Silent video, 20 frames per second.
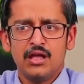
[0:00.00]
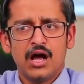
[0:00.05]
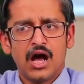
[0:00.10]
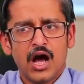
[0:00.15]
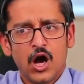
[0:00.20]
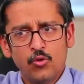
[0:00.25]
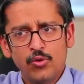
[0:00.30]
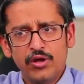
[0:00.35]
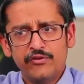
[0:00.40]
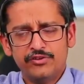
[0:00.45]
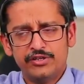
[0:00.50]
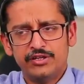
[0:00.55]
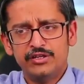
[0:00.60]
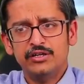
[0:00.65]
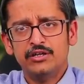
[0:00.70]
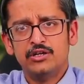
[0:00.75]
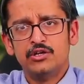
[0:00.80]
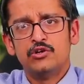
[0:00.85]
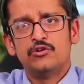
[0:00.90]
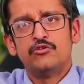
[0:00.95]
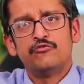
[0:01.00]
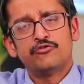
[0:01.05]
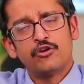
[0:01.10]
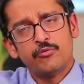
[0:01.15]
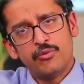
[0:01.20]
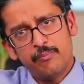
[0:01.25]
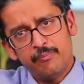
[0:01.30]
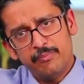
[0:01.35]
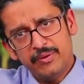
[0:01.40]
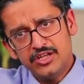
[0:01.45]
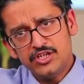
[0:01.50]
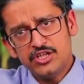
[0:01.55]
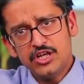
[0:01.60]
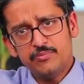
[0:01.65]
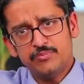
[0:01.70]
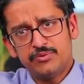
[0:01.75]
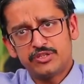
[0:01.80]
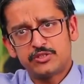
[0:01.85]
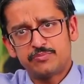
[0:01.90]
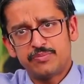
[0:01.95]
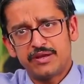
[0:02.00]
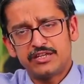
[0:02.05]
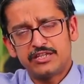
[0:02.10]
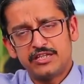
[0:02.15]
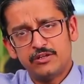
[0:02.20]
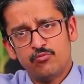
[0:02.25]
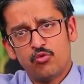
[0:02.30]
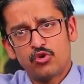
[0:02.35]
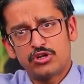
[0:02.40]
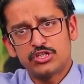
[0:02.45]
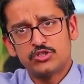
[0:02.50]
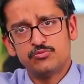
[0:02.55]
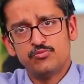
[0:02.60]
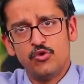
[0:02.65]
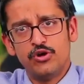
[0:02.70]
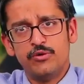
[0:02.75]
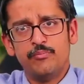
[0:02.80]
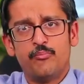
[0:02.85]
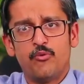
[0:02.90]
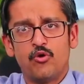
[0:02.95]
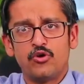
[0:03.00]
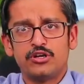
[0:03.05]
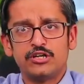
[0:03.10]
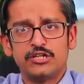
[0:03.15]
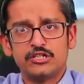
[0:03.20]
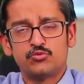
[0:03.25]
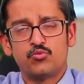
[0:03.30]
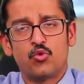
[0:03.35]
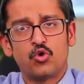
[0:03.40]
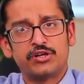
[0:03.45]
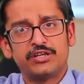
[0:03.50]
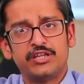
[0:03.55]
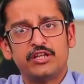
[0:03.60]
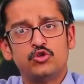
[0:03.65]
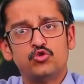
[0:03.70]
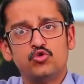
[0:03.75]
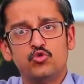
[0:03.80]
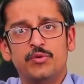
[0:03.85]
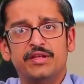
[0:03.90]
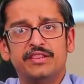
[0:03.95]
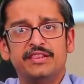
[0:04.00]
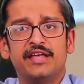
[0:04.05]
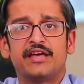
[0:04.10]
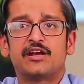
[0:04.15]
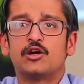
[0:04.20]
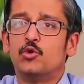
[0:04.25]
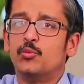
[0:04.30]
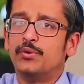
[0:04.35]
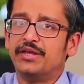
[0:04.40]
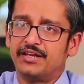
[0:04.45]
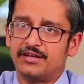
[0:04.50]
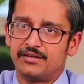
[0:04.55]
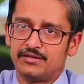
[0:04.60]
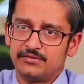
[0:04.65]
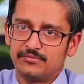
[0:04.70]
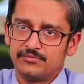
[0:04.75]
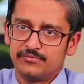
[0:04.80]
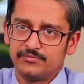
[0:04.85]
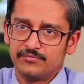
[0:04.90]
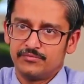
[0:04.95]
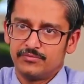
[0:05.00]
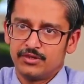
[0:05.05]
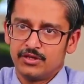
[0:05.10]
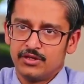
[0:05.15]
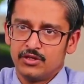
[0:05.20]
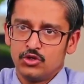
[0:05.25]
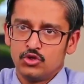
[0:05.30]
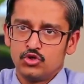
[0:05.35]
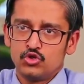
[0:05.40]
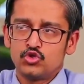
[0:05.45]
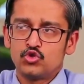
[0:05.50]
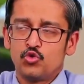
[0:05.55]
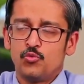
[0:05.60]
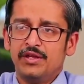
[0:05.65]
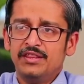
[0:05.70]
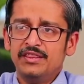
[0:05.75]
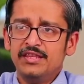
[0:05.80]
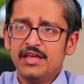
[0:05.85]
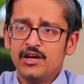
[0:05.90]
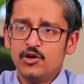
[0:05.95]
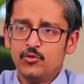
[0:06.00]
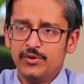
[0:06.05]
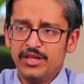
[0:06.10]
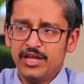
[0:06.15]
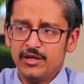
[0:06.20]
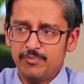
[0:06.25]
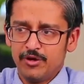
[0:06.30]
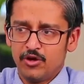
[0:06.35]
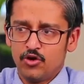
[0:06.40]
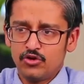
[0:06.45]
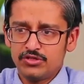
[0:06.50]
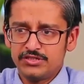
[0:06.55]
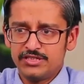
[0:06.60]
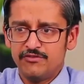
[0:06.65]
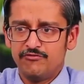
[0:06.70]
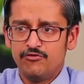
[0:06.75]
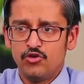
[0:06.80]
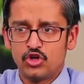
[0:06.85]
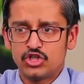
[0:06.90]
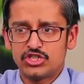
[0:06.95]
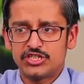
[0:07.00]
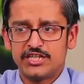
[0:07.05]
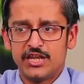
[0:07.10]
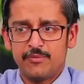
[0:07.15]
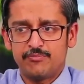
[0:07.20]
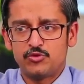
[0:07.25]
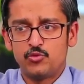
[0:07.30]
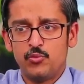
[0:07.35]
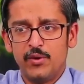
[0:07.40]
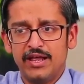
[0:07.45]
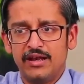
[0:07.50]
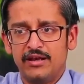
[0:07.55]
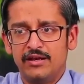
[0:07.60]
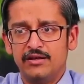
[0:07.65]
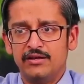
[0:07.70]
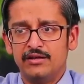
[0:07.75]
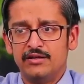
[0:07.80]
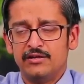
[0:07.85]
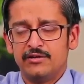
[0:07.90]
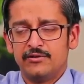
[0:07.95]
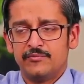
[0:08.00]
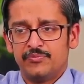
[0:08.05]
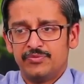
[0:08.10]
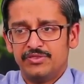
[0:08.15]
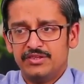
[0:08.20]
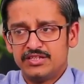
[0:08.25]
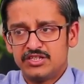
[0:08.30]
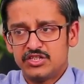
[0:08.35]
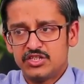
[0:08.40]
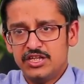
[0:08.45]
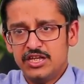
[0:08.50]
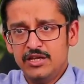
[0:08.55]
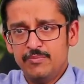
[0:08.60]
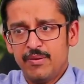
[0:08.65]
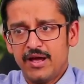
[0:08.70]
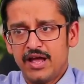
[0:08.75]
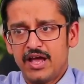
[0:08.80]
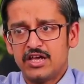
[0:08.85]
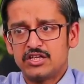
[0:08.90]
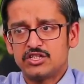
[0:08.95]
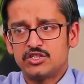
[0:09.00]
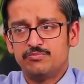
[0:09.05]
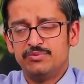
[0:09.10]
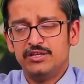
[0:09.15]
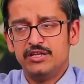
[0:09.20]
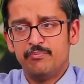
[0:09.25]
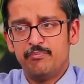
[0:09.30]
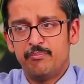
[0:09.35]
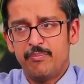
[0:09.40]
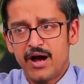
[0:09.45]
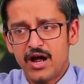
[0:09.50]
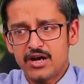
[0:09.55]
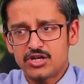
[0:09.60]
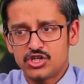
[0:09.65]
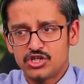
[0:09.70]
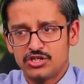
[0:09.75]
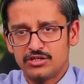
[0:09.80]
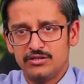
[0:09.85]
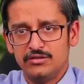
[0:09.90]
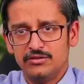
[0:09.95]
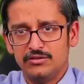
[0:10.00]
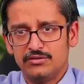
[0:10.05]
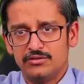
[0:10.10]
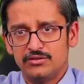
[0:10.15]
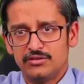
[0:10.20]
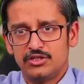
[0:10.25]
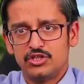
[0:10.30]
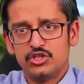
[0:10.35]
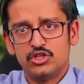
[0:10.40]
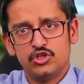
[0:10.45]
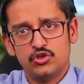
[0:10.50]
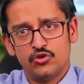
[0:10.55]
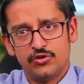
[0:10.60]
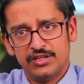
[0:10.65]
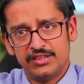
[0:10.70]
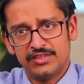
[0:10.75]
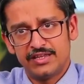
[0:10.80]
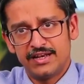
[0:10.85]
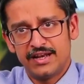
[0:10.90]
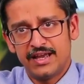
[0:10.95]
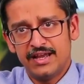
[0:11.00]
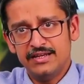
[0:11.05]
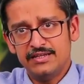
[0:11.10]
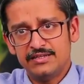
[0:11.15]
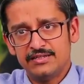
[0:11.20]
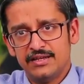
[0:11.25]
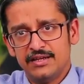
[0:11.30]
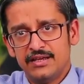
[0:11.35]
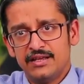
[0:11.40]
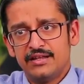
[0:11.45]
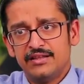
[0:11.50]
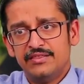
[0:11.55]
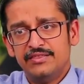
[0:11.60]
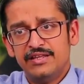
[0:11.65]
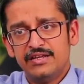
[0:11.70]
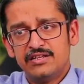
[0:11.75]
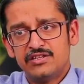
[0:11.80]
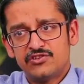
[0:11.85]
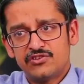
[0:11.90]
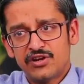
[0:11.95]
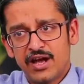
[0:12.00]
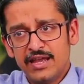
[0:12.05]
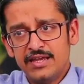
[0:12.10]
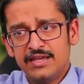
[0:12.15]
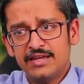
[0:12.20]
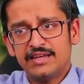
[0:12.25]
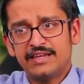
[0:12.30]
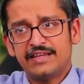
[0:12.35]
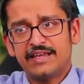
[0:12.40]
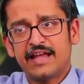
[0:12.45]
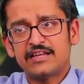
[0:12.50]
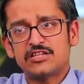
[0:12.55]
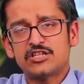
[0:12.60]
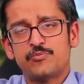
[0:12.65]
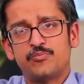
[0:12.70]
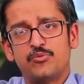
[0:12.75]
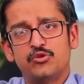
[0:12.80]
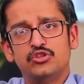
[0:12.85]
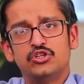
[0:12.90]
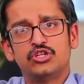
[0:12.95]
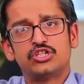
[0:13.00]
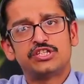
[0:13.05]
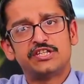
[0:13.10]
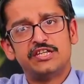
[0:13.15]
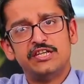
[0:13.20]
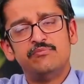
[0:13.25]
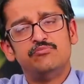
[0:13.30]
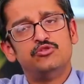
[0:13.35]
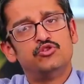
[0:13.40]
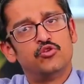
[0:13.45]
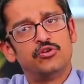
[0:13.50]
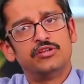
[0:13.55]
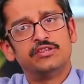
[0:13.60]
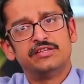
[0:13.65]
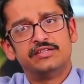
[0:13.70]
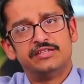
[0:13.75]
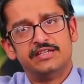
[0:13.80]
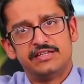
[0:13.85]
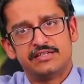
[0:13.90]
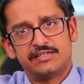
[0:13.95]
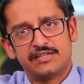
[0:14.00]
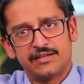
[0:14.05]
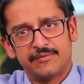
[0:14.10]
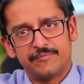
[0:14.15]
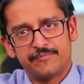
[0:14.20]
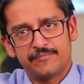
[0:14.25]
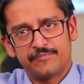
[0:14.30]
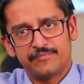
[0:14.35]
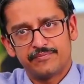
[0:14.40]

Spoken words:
However, from a patient perspective, what is more important is what they do when they are awake. So when they are awake, because they have not slept well, the sleep has been partial during the night, they try and catch up on their sleep during the daytime.